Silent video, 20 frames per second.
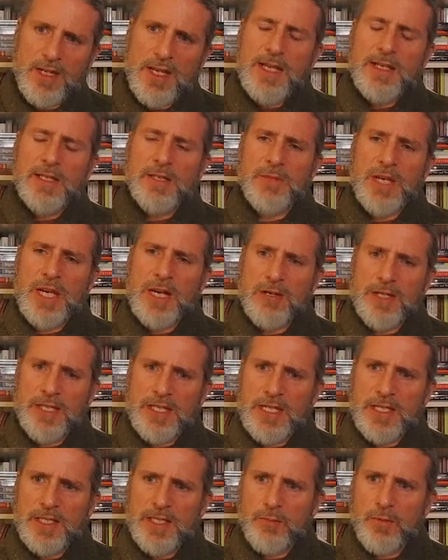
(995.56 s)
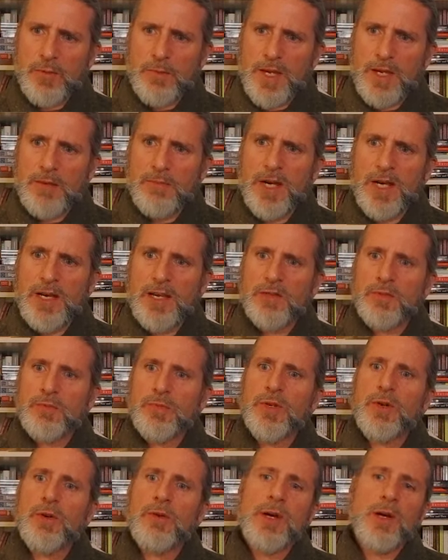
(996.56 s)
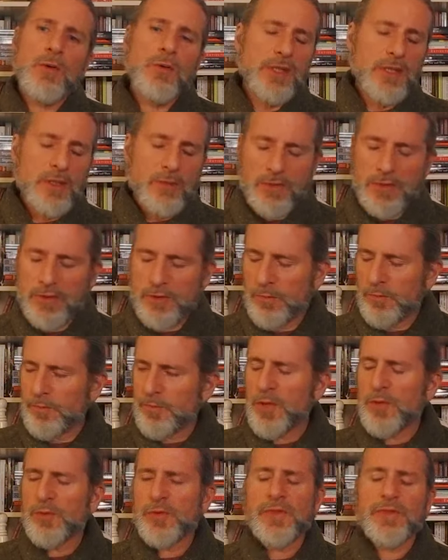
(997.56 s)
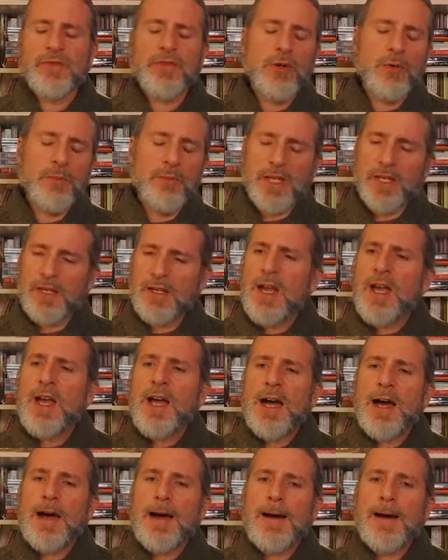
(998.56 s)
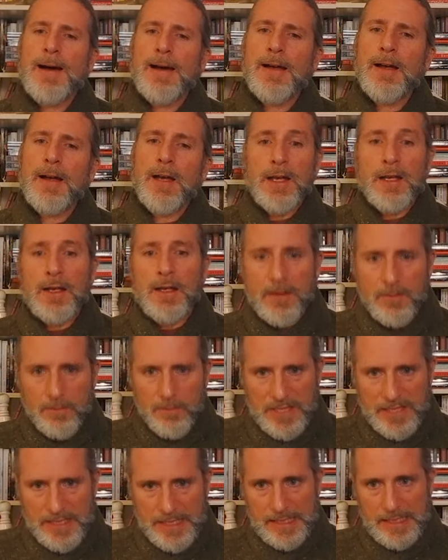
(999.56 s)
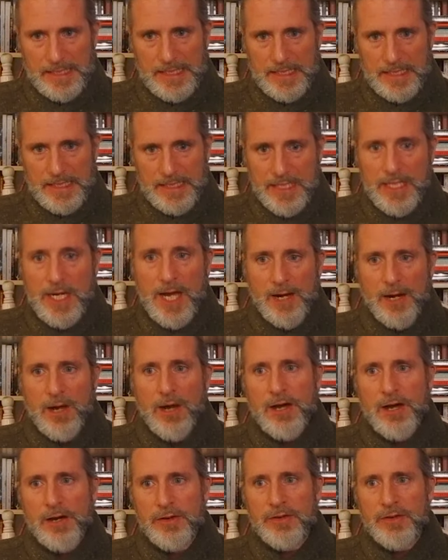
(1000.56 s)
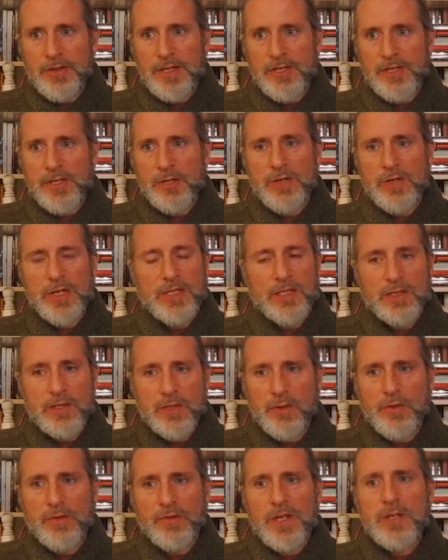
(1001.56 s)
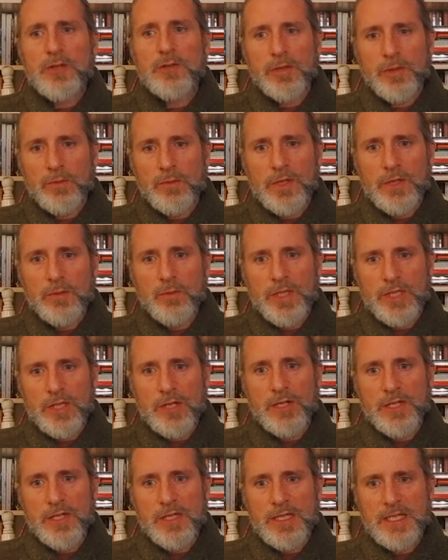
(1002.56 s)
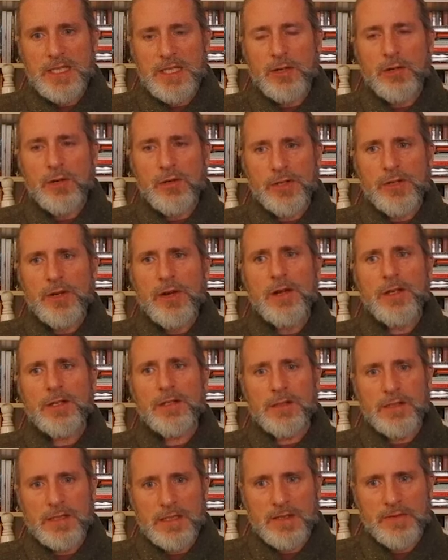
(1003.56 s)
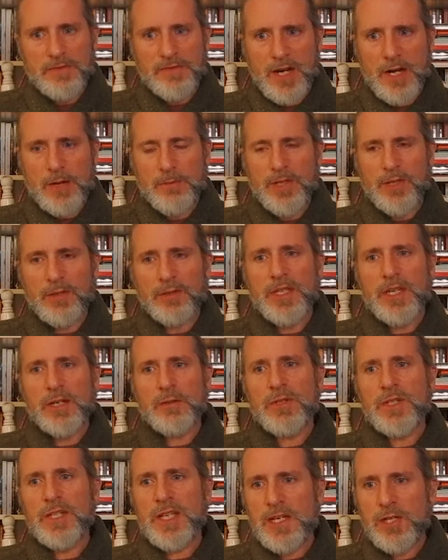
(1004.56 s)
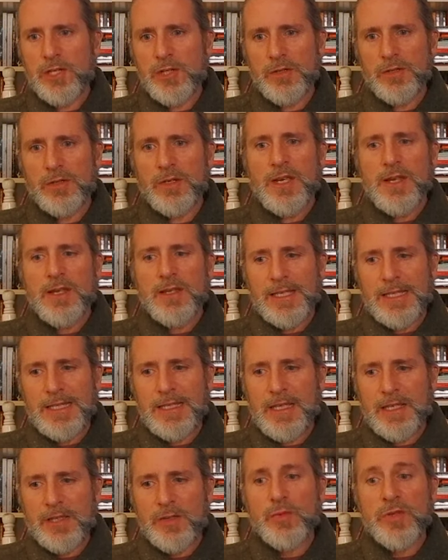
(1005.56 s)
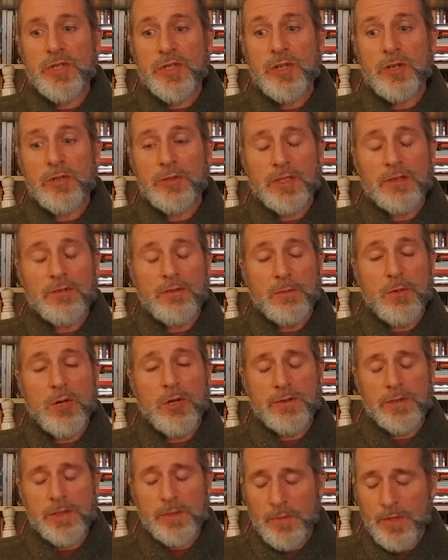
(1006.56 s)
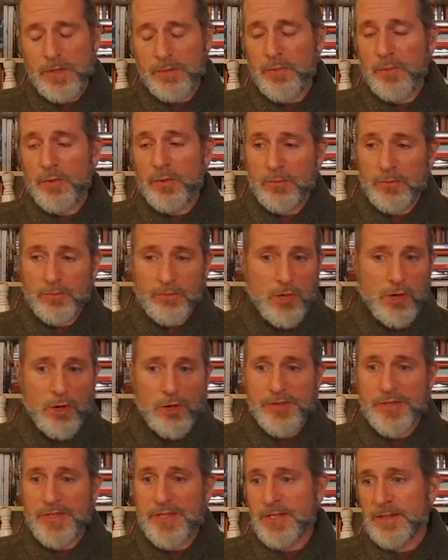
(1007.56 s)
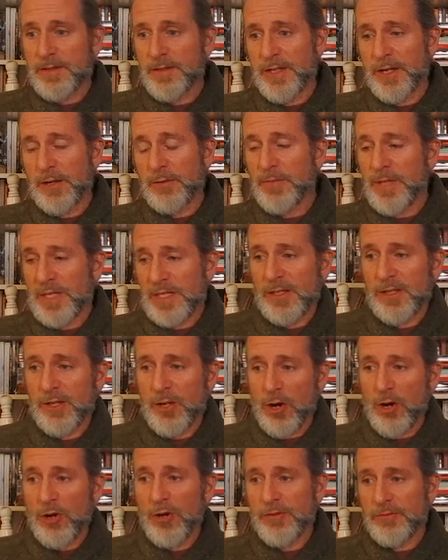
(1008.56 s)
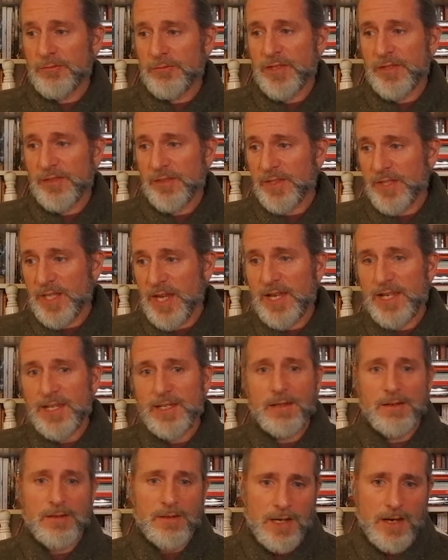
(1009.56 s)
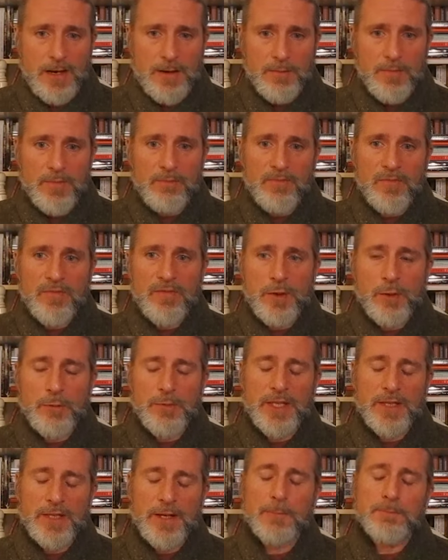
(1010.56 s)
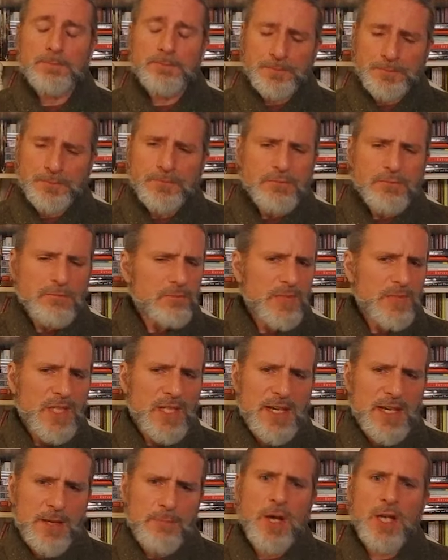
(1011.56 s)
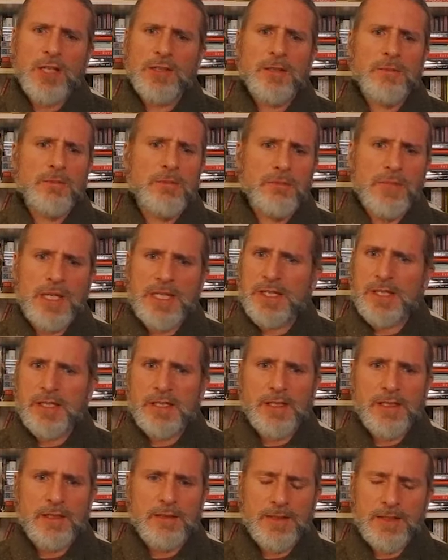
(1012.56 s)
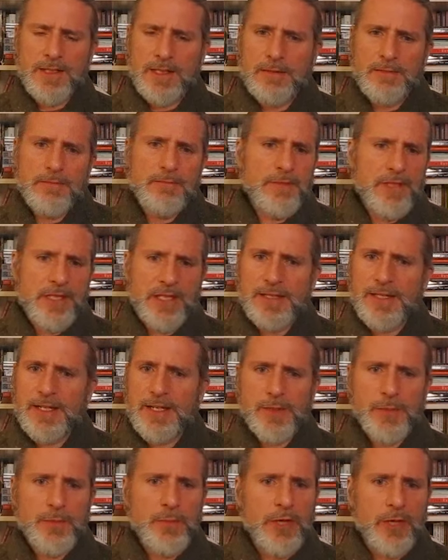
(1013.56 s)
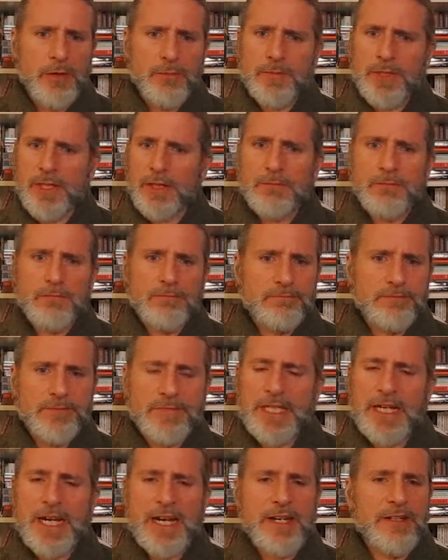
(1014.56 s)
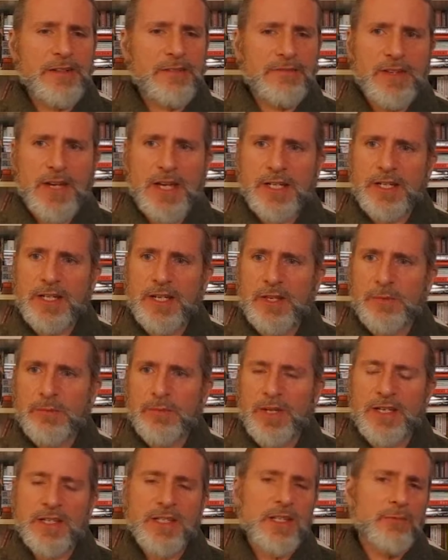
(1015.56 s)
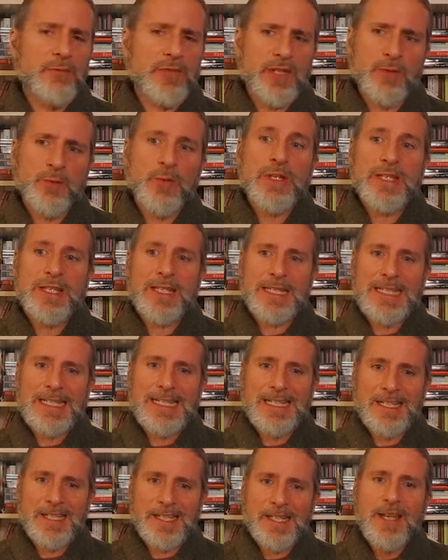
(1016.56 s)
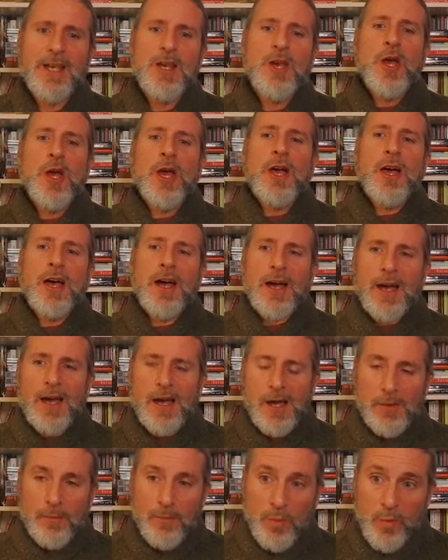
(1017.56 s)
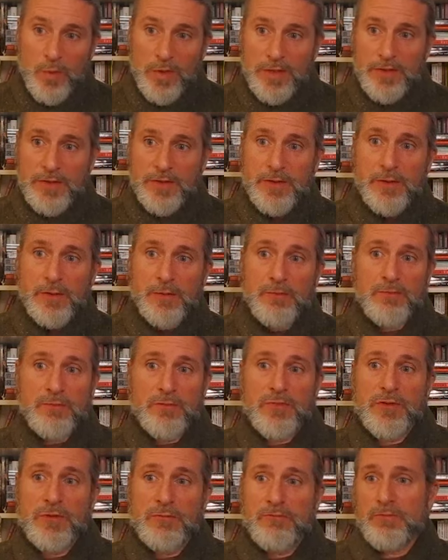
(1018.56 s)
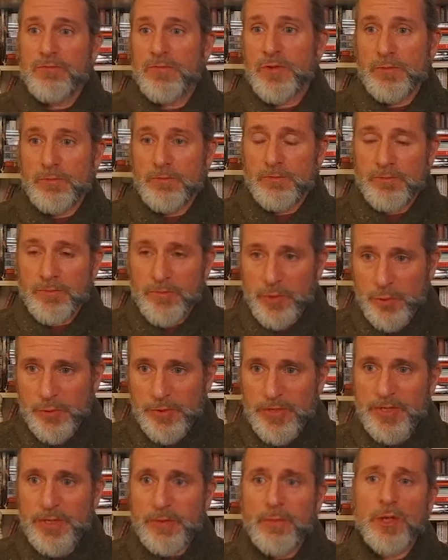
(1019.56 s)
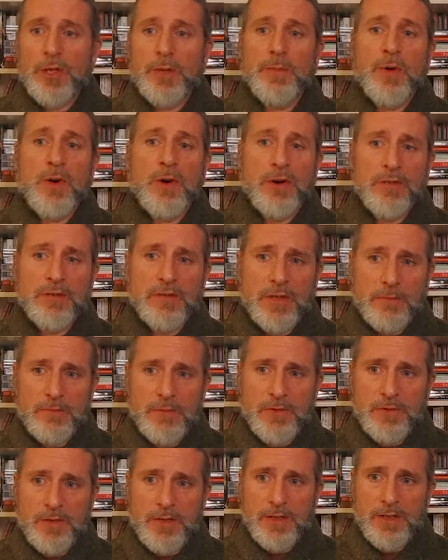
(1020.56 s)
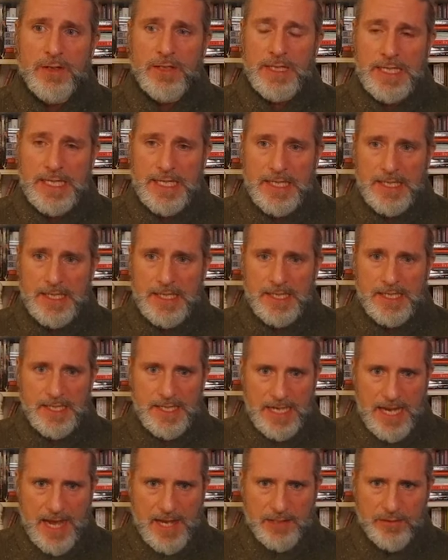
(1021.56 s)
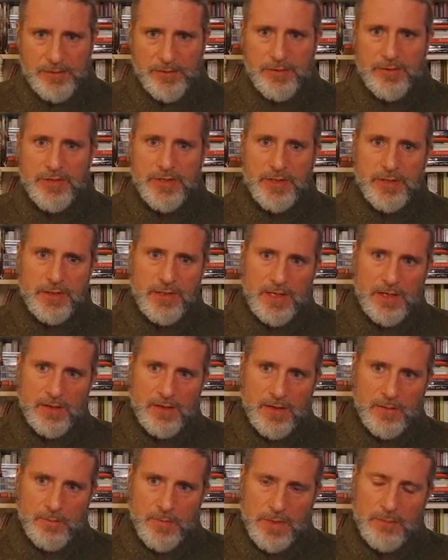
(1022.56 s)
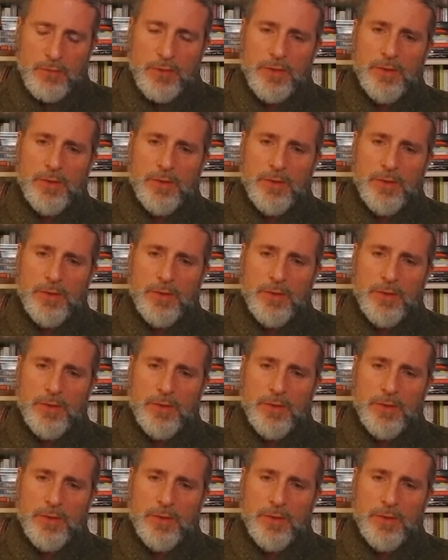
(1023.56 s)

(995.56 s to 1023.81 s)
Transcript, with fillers: some guarantees that were made by HBO about what they would do post filming. Uh, basically did not honor these agrees. And so eventually we, we start to see early on this environmental degradation that, that's resulting from all these people on, you know, basically on site um, filming there. And Malta basically said, said to HBO, you know, get out of here, find another place. And it was coincidentally um, with some some some tourism on the part of some of the the, the actors and, and, and people in the